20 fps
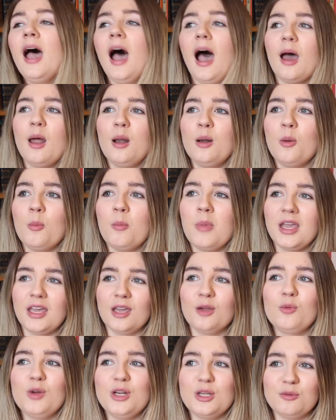and
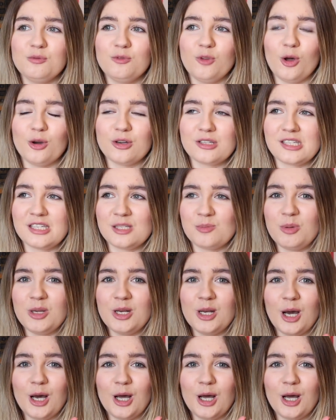making reading vlogs has been